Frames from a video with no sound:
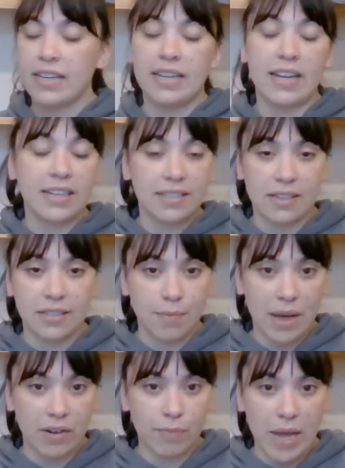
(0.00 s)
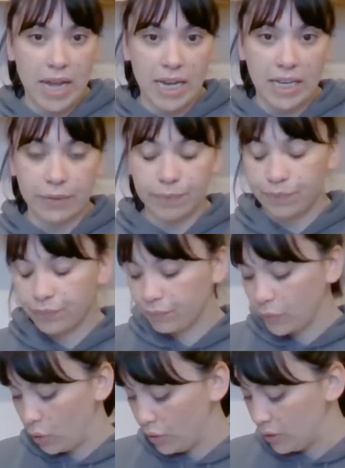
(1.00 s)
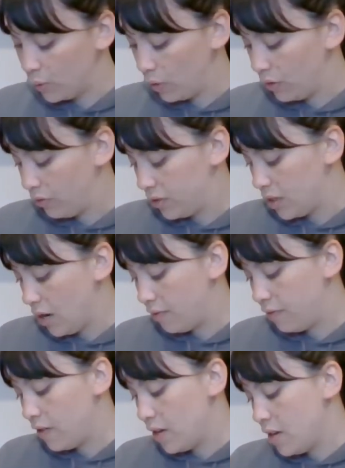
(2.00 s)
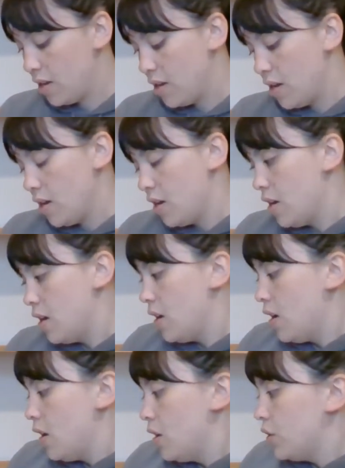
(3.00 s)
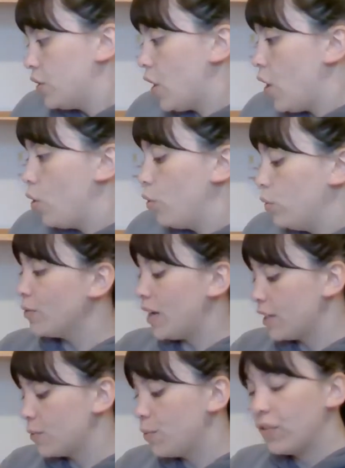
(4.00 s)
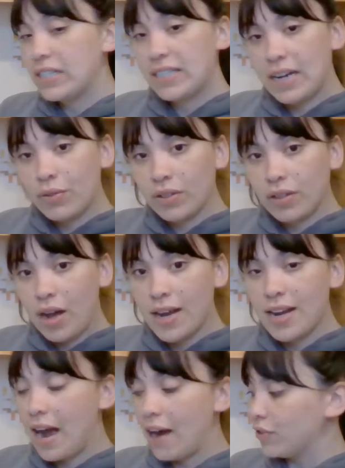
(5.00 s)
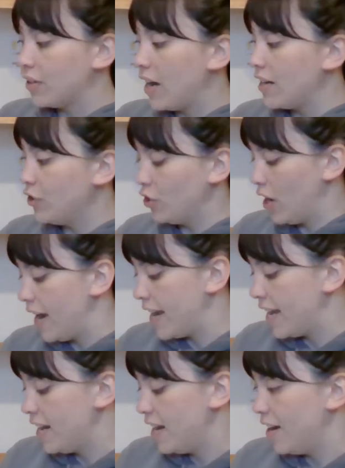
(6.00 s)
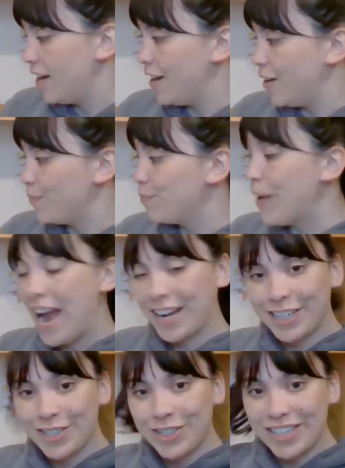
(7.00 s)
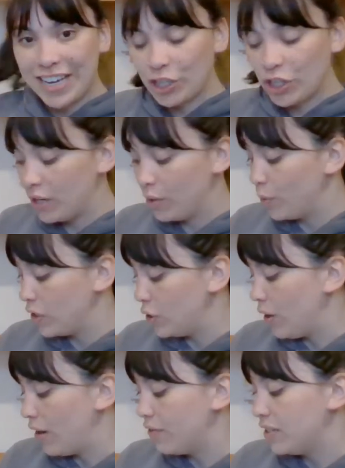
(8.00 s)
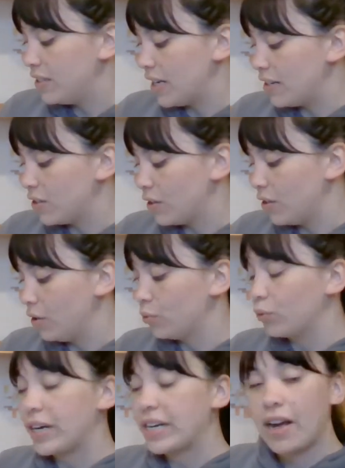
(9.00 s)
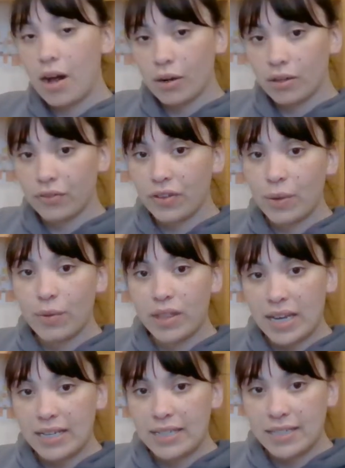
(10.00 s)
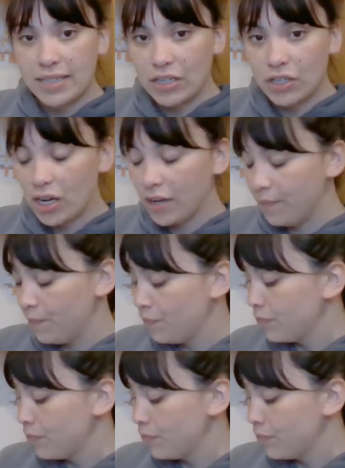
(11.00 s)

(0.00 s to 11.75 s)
excess amount of pain, all that sort of stuff. So next, moving down the line after that giant package section, we do have the dental radiography with anesthesia.